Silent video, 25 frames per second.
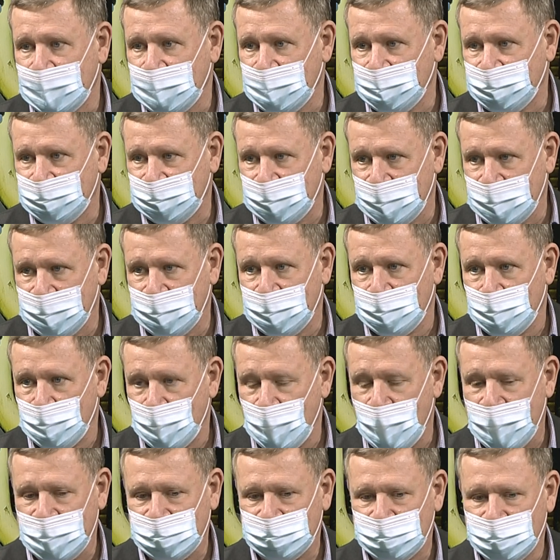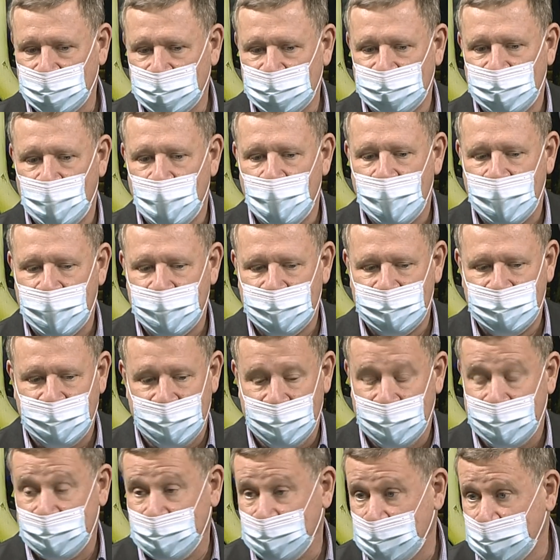if they want to avoid
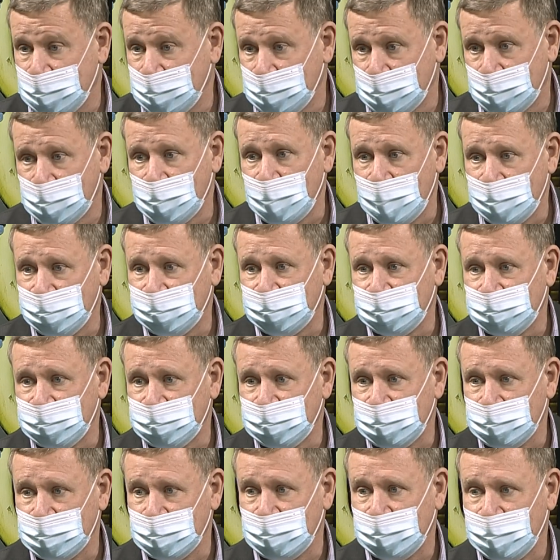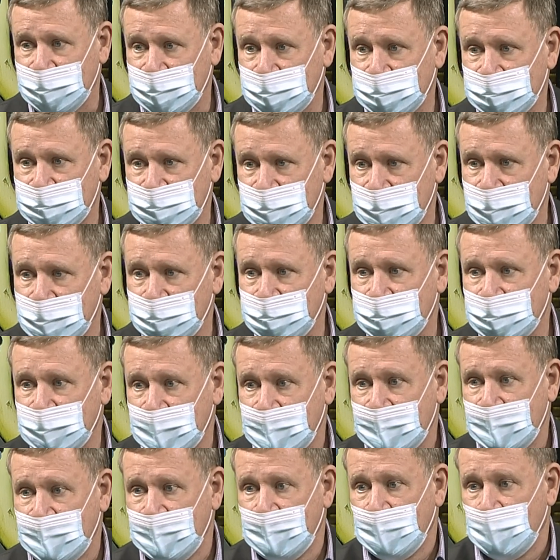a crisis in a later time,
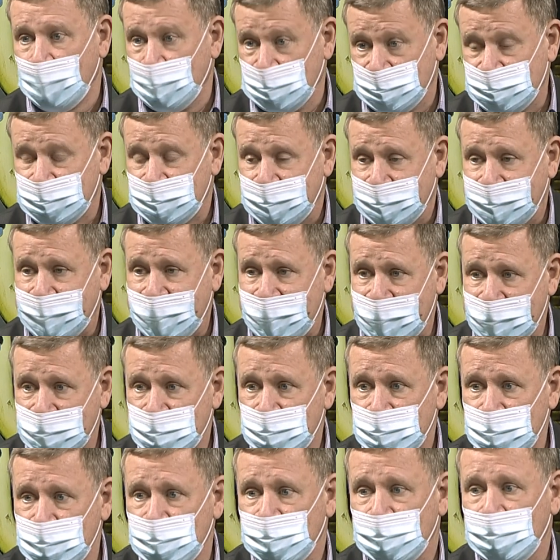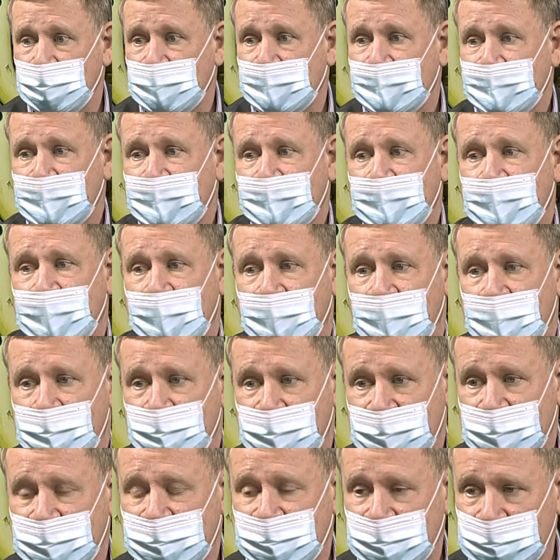which they can do,
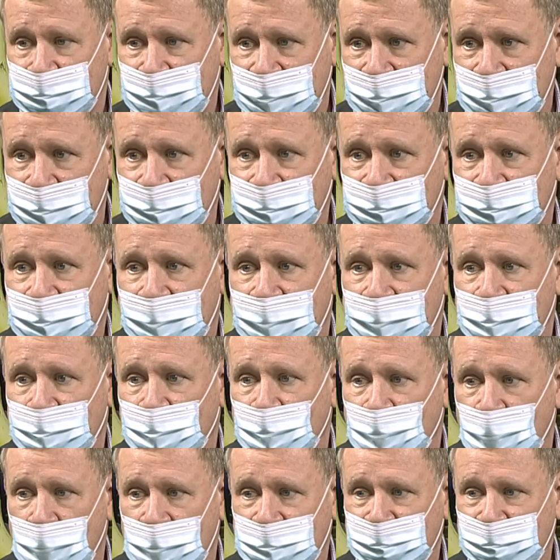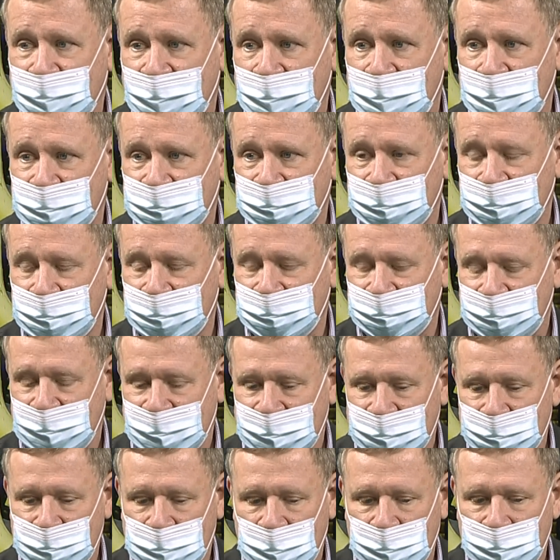but it depends on what policies
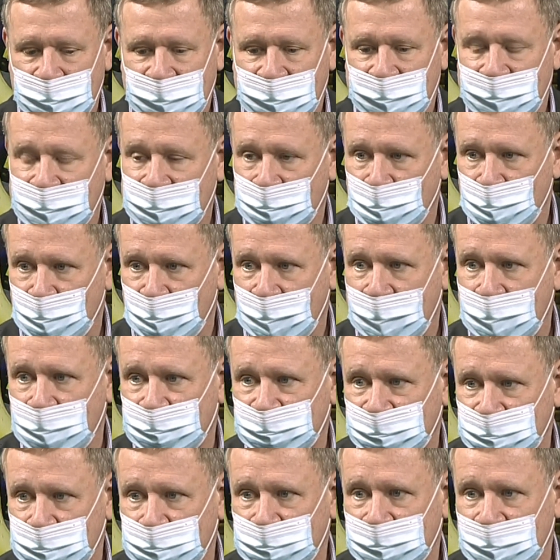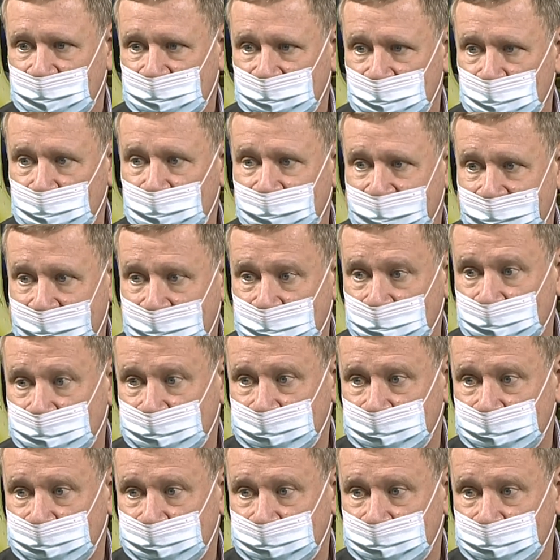they implement and how soon they do that.